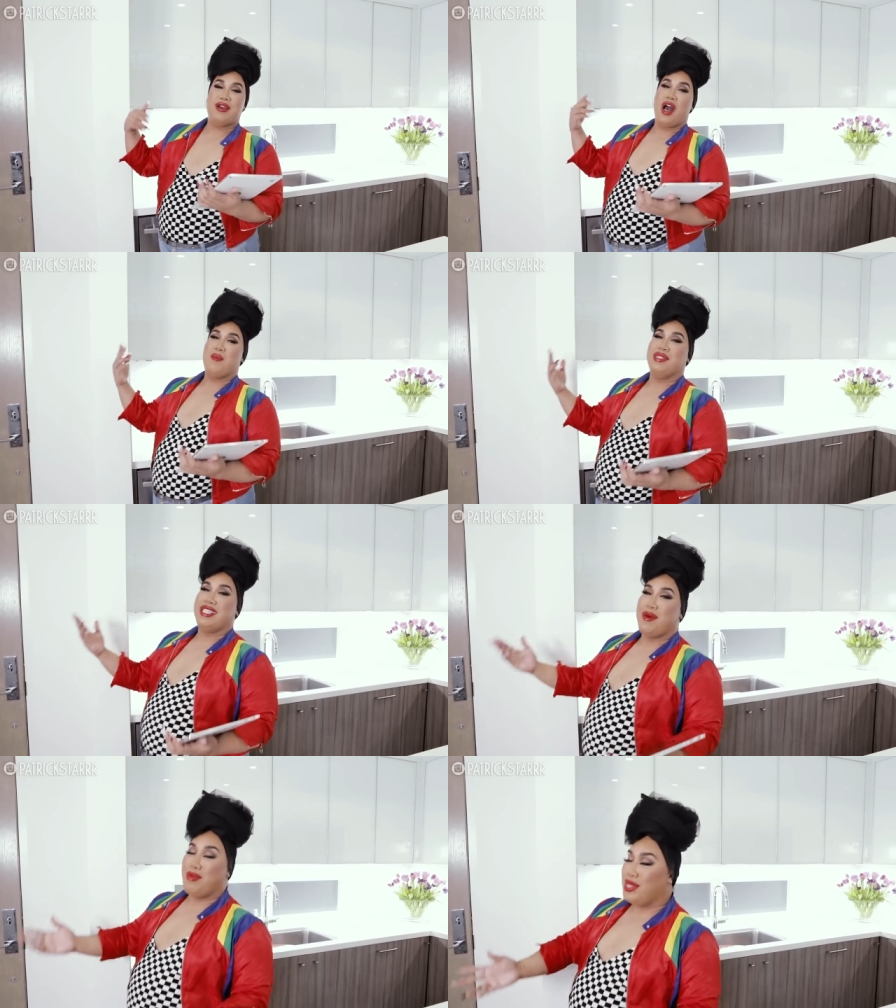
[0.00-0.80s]
comment
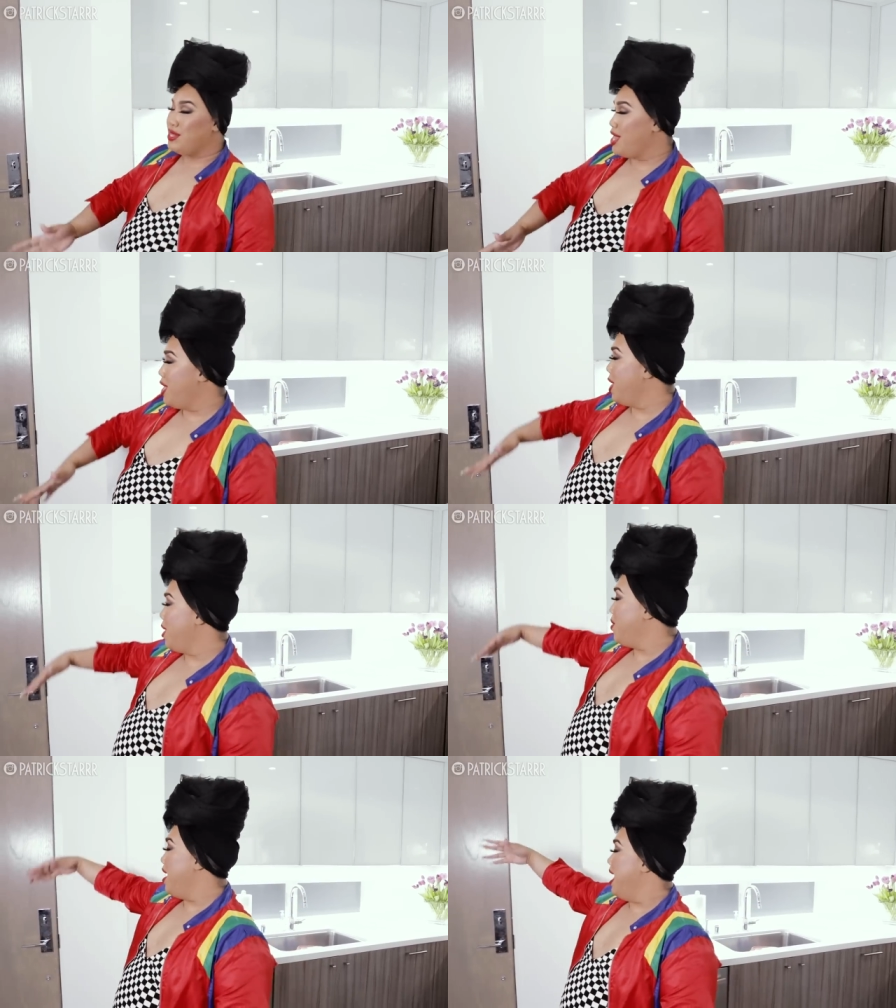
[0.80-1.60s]
down
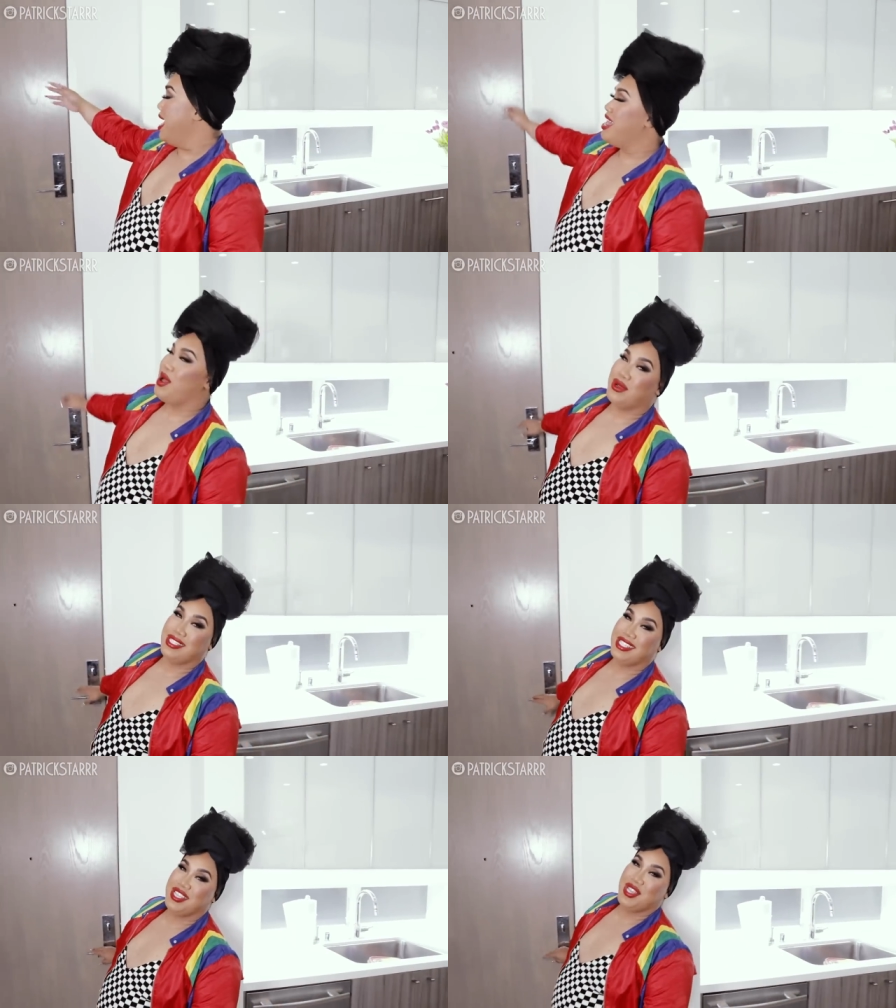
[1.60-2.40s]
below, and I
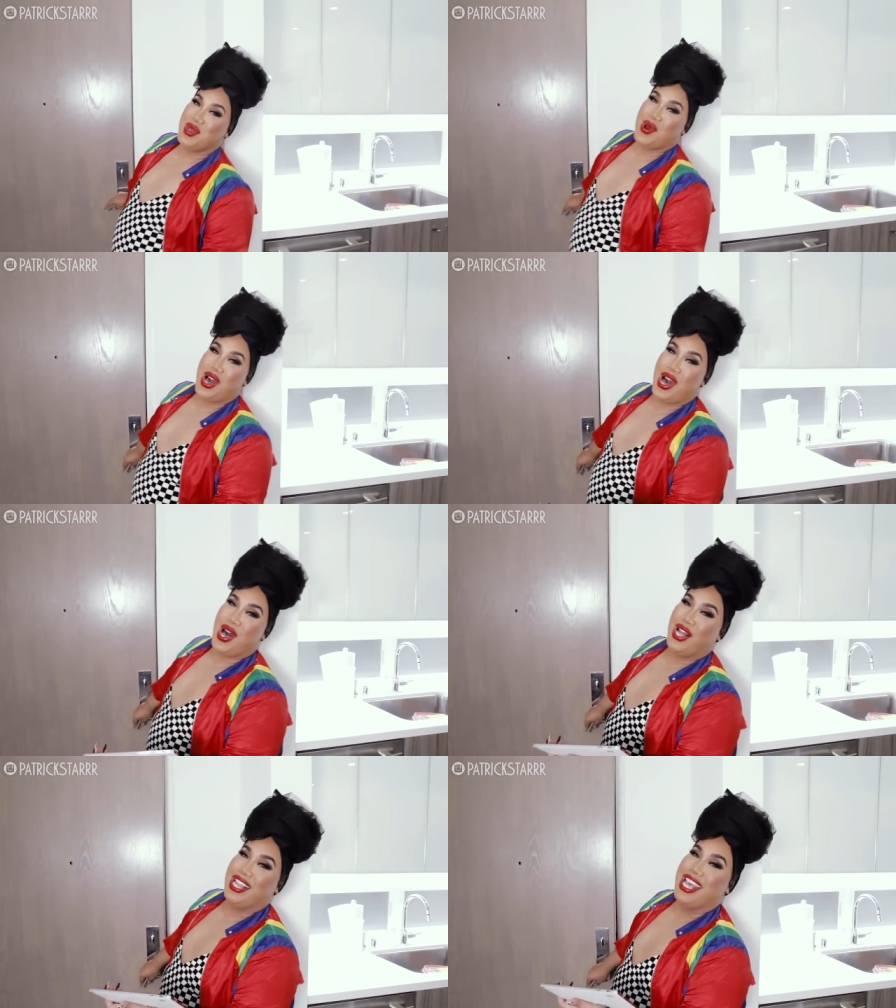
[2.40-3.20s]
will see you
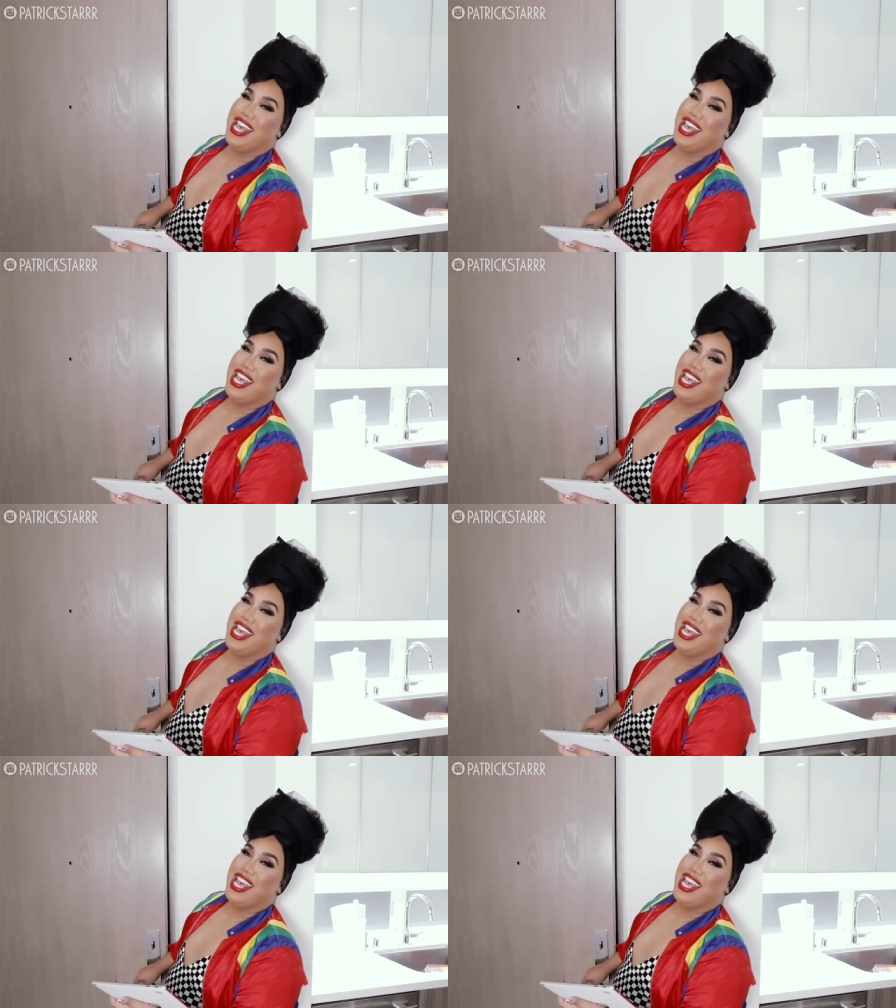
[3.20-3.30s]
all